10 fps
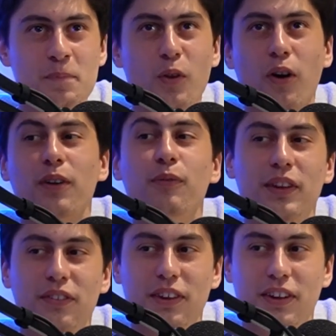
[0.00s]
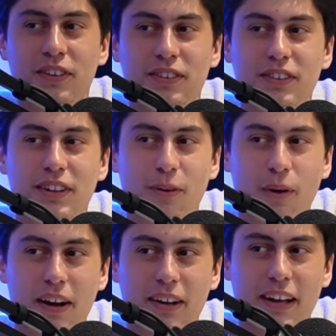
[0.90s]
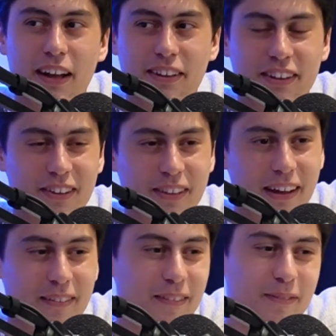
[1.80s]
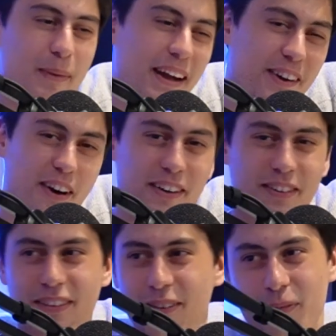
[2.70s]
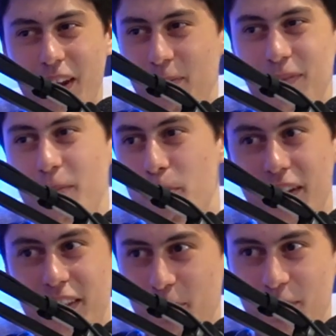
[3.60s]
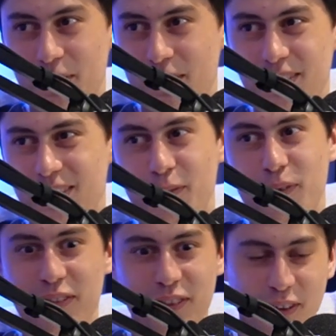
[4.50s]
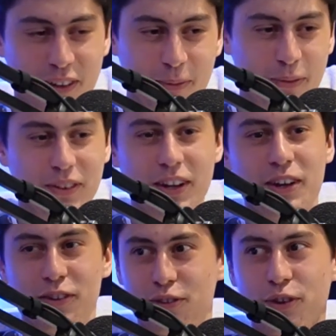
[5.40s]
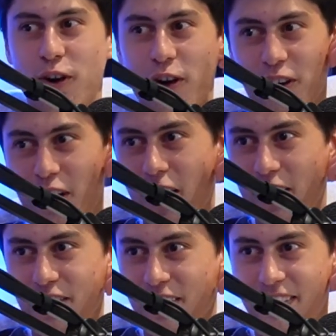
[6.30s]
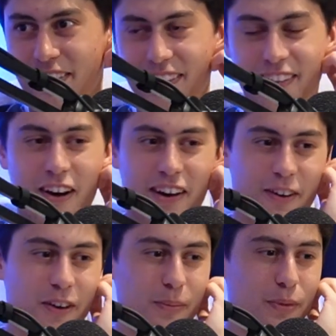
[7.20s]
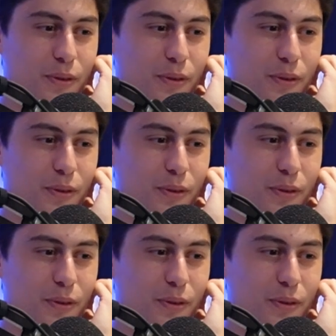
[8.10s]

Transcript: not convincing. In a way. You know, Man United, they didn't beat them convincingly. It was just due to Onana that kind of got them